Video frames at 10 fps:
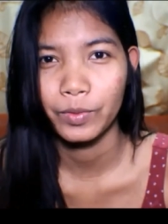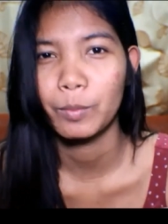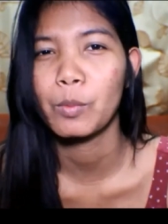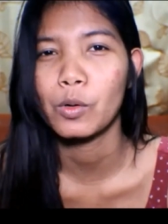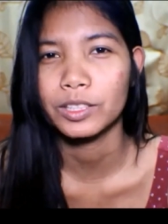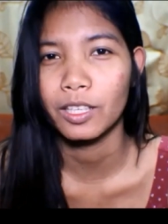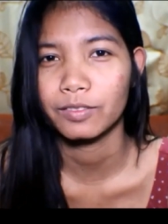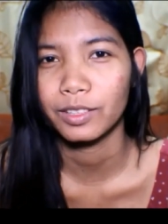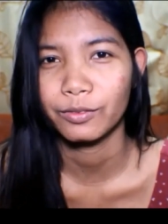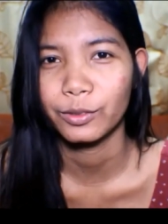Most of
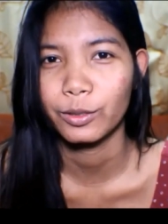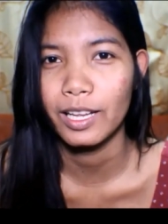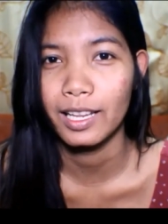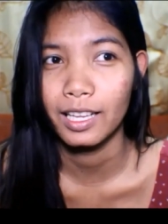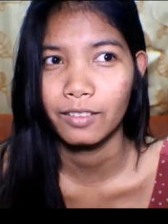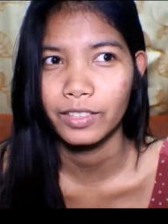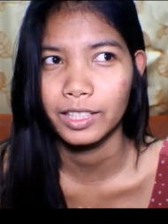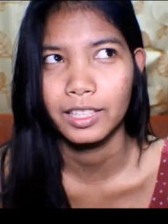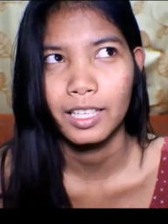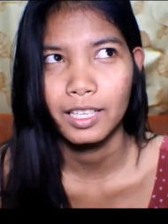the food I love
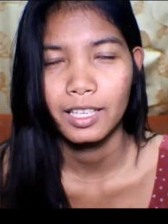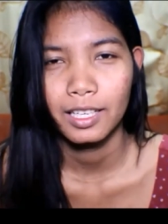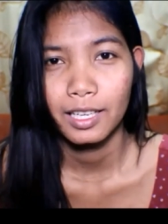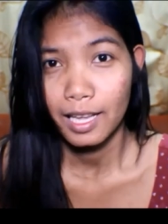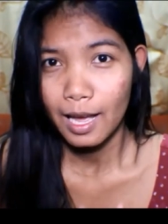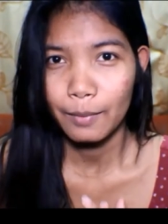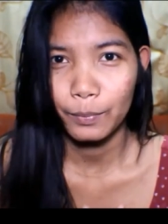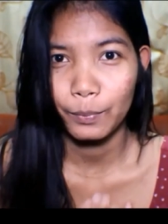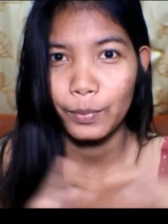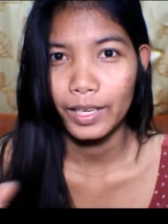is a
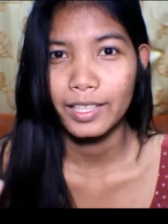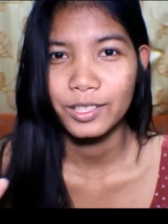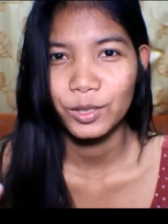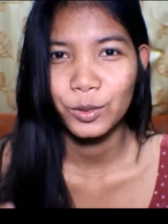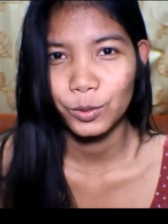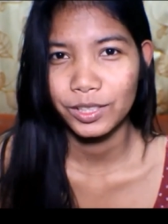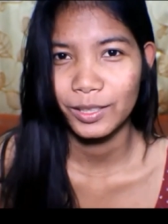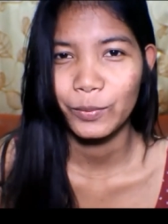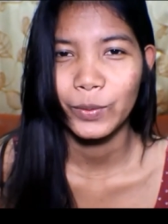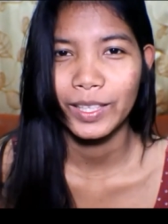big
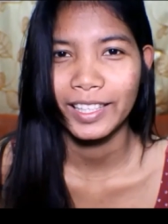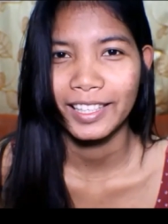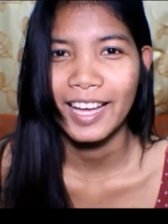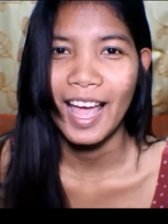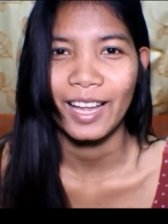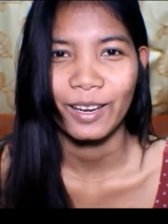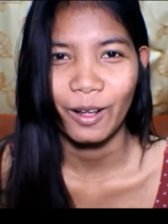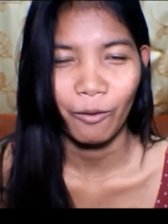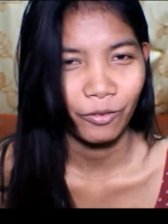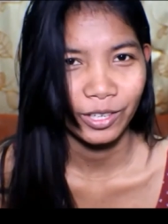juicy burger and
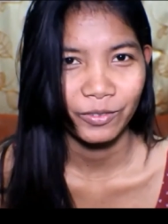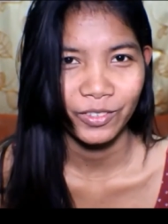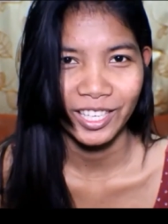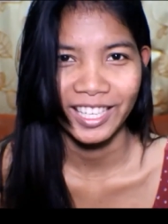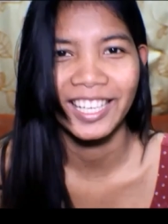a french fry.